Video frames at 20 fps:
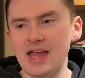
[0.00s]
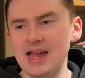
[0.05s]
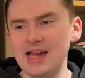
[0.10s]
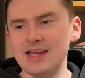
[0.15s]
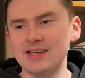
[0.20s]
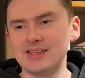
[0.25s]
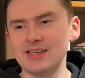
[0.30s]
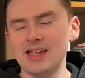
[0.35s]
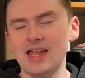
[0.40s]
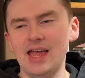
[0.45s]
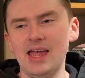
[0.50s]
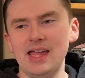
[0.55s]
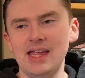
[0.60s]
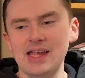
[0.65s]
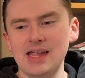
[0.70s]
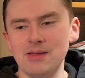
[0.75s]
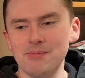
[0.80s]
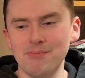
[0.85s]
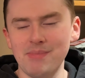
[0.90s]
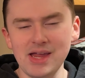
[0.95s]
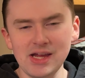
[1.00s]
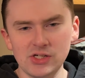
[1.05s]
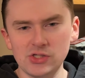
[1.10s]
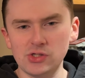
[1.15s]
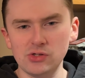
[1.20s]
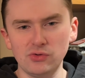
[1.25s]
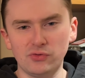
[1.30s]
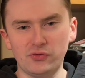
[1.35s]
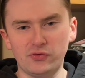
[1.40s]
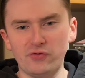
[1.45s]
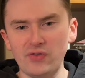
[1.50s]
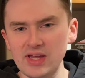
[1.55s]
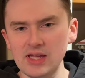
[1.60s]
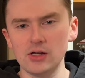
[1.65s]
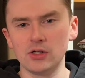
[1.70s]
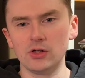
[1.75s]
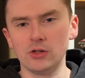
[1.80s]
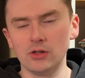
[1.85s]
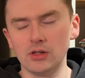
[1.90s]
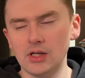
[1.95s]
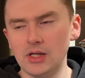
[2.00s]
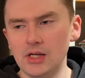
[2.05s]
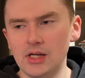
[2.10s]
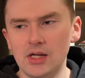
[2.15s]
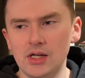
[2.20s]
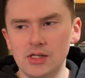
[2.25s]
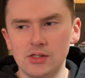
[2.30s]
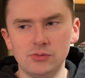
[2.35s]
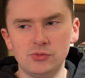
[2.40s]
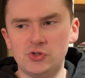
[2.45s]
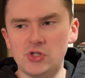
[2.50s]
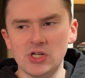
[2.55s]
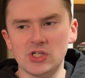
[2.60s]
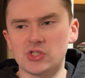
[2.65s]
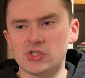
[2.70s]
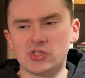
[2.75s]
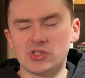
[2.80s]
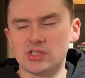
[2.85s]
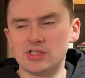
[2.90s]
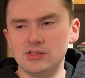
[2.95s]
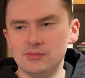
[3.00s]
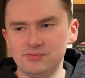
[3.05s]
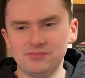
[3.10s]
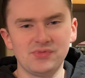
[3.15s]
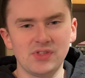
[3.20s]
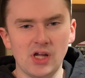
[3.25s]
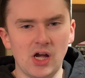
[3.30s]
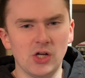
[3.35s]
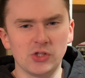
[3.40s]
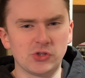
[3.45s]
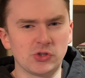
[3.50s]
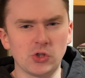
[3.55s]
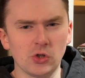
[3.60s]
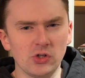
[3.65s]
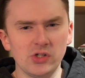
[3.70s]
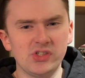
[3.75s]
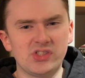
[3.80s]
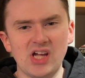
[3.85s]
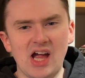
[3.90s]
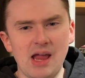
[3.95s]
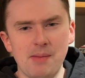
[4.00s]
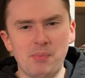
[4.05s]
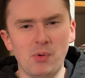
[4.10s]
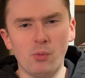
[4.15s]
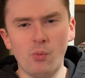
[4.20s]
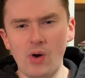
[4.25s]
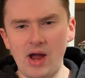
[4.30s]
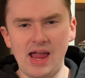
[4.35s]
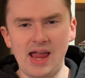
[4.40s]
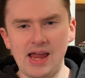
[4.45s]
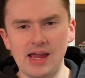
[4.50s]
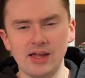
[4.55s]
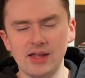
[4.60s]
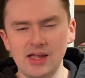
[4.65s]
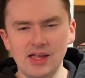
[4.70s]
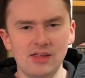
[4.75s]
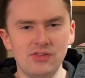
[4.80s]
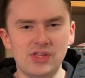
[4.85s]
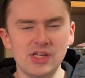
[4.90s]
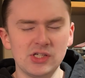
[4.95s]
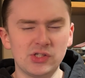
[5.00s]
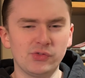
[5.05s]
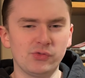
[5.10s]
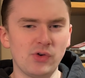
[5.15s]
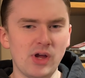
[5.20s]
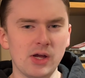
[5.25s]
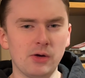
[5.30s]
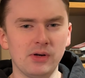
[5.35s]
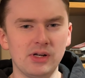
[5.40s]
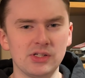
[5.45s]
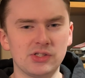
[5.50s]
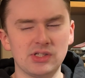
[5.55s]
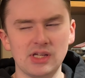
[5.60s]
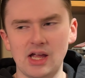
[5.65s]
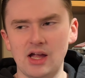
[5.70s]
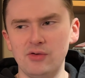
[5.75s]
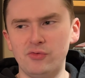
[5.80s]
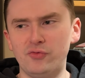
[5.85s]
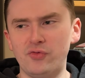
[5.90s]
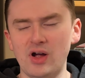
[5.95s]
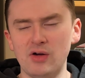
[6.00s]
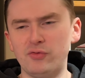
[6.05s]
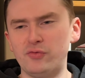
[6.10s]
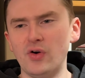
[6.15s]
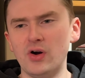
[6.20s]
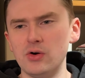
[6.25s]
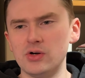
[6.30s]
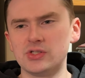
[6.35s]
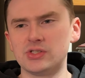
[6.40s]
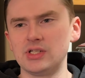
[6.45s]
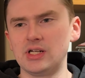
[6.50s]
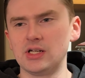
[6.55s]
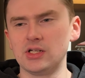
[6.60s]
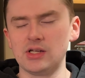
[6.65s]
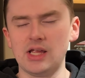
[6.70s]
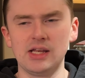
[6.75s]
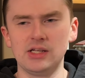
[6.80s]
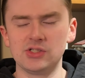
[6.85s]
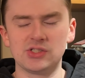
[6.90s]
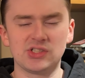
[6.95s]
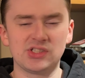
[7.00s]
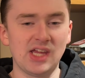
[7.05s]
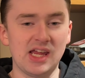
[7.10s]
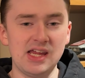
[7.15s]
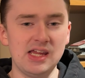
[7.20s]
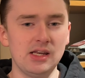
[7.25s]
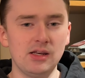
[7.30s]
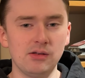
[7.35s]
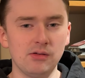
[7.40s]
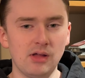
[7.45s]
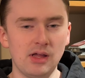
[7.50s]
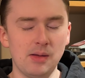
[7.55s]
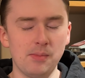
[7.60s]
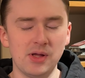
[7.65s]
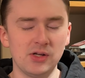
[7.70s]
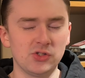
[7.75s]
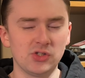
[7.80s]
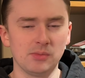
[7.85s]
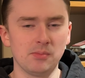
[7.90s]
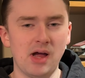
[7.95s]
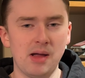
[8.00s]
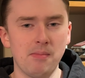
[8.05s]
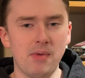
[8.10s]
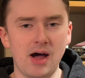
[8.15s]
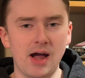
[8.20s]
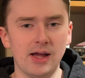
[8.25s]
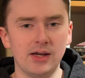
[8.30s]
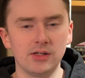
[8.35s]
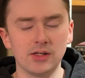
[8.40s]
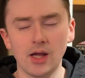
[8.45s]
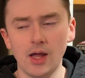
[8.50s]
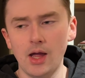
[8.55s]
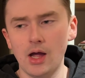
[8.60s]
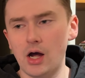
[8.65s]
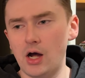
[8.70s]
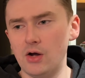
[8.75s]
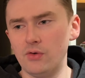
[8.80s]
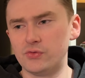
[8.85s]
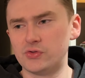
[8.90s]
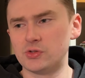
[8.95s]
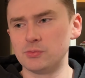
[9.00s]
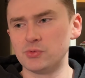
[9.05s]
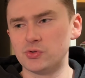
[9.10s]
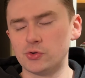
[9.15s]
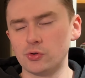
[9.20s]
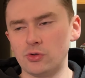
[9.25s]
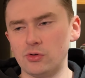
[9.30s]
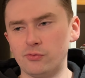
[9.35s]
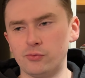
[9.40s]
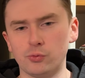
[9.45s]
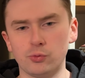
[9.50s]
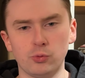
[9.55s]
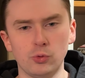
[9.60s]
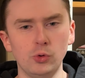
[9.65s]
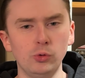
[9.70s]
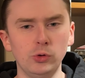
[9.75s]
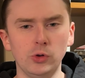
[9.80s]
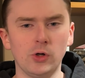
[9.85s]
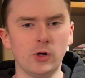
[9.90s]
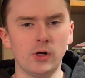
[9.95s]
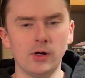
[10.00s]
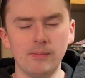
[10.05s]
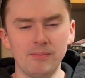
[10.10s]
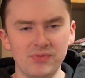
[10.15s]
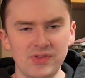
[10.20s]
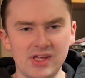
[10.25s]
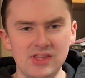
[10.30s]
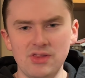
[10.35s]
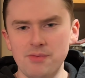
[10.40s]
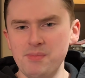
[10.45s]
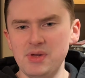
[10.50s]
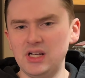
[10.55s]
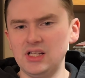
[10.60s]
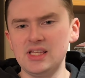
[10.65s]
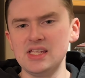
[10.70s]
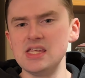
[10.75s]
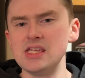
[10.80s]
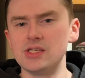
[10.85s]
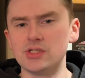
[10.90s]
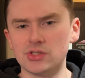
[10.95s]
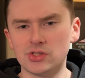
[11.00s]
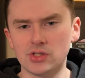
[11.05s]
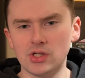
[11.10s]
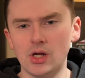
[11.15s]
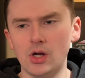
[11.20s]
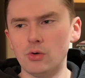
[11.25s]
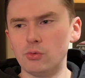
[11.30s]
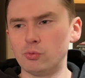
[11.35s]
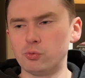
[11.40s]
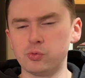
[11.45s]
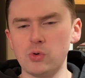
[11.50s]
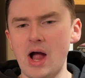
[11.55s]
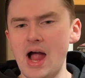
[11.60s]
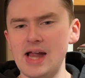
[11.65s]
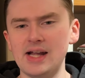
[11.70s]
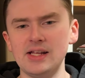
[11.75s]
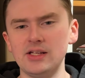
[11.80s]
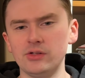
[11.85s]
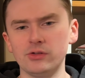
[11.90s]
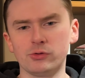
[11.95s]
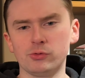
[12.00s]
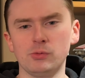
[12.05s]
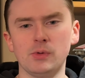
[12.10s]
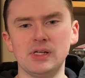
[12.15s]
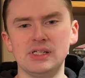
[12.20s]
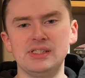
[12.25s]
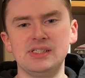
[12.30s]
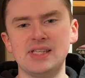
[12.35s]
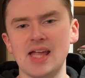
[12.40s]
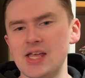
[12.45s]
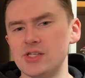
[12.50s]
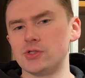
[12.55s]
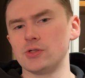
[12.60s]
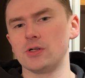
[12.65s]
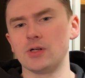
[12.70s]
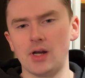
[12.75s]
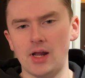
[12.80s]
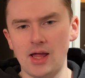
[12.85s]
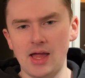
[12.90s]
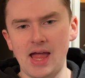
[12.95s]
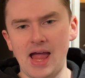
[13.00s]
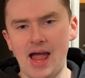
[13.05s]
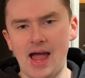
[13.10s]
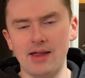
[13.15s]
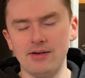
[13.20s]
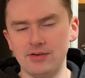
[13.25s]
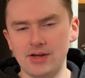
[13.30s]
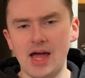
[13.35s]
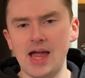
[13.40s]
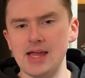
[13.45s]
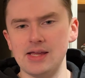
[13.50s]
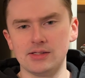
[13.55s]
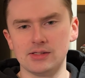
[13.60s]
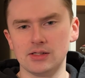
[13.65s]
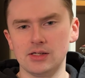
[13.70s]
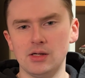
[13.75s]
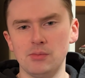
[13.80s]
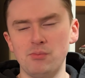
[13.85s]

And it makes you feel just a certain type of way. This fragrance evokes an insane image in my mind of some sort of ruler in the Middle East riding through a desert at night,